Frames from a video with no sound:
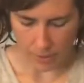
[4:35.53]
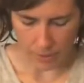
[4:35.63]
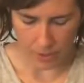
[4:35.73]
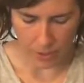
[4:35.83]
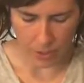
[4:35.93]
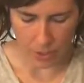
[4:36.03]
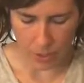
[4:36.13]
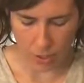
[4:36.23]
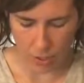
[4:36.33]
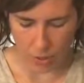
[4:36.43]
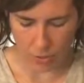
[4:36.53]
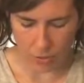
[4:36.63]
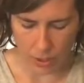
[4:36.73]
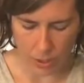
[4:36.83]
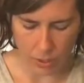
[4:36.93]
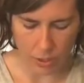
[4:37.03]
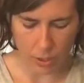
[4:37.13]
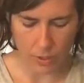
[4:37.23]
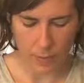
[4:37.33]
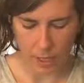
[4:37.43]
So you can use, these are
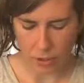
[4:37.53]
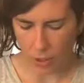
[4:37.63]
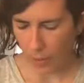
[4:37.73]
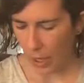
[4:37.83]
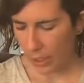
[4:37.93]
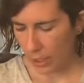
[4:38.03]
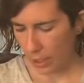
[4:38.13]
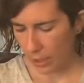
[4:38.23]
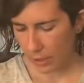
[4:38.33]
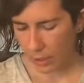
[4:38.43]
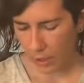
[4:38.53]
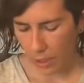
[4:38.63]
just pastry bag things.